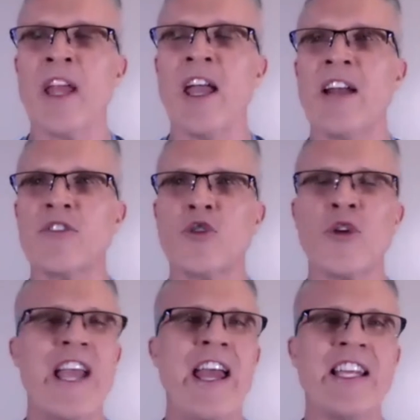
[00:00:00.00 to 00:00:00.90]
and
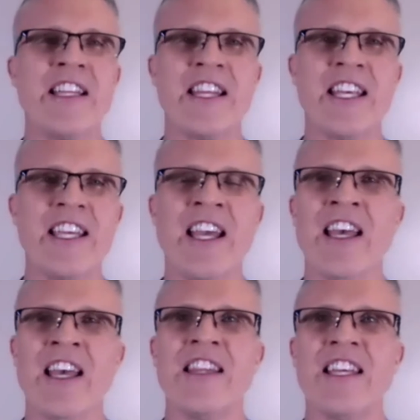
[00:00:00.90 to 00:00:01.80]
creating the,
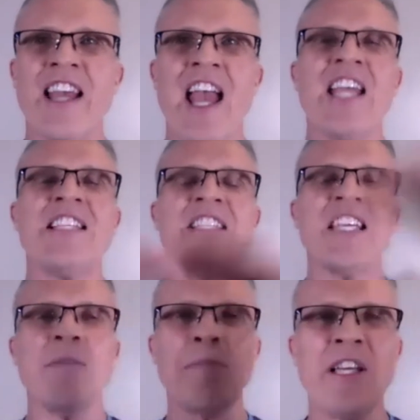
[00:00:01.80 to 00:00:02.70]
the
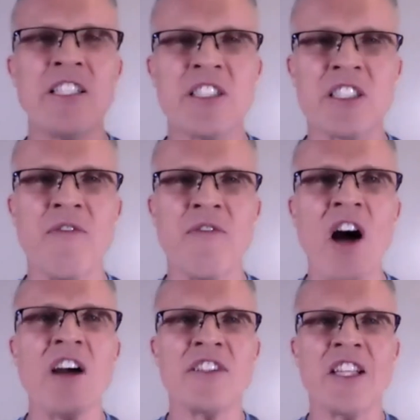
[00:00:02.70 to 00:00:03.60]
18 pieces of
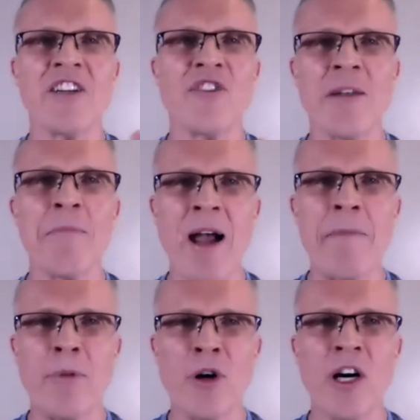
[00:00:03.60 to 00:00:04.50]
art that are in my
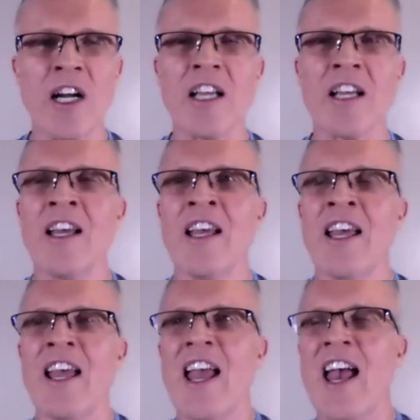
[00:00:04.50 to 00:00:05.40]
book
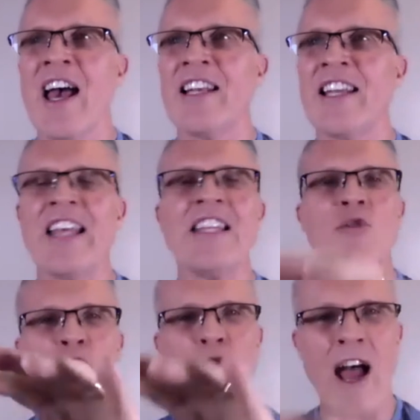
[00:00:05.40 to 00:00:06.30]
and and then
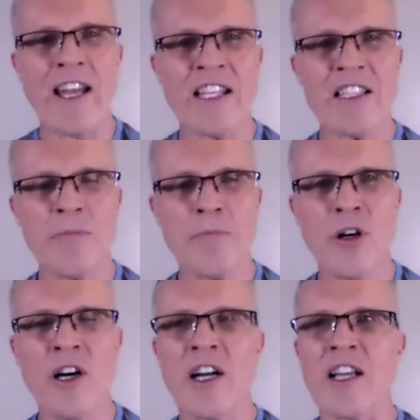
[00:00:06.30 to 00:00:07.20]
writing the
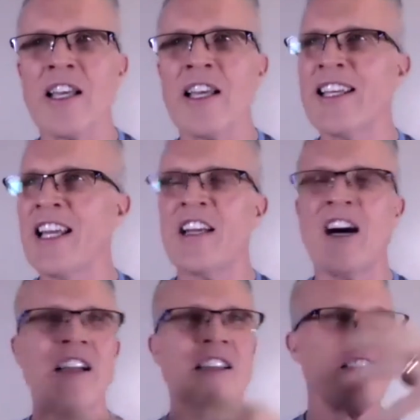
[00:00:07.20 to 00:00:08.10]
book getting
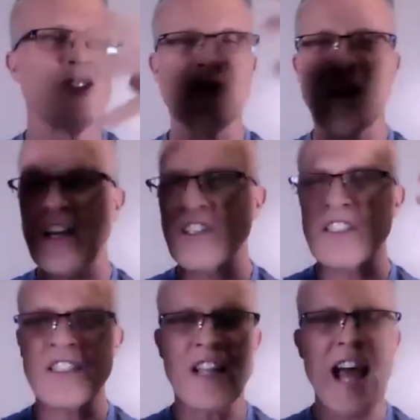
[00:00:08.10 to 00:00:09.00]
all the
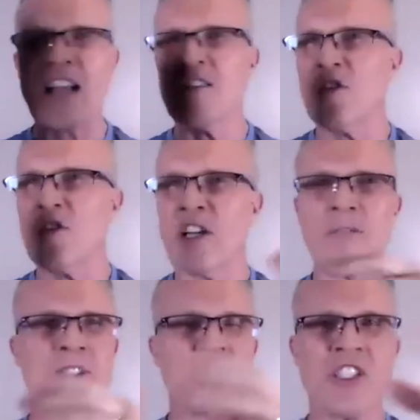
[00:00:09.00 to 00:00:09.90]
direction lack of
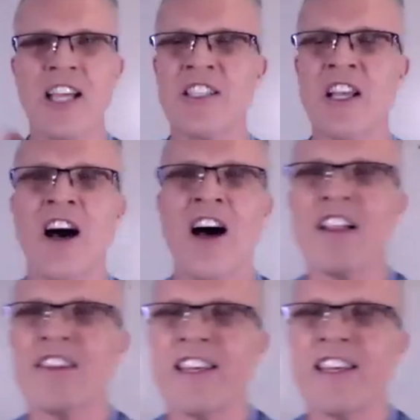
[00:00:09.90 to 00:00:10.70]
direction mistakes all